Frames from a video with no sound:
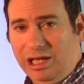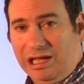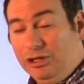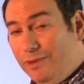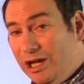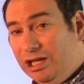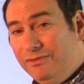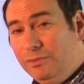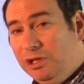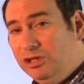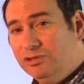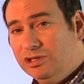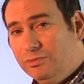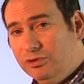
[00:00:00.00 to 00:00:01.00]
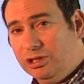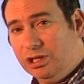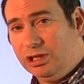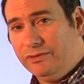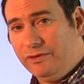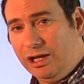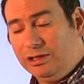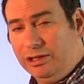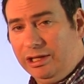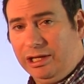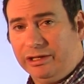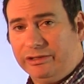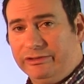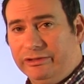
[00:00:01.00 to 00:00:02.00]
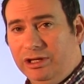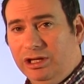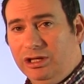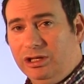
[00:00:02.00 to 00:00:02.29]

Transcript: and you might even be using predictive analytics.